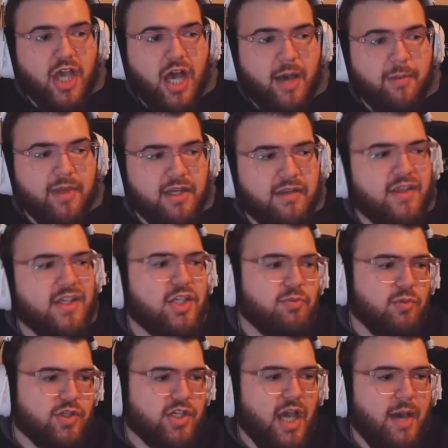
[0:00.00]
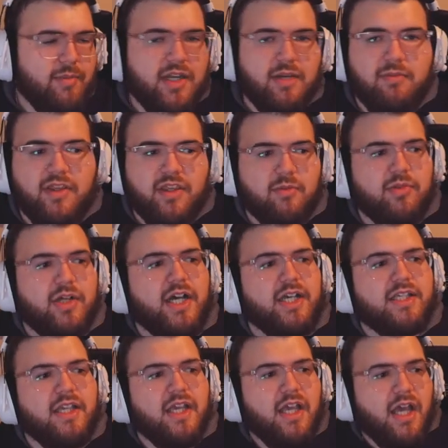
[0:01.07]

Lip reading: common. This is most common in Mythic Plus.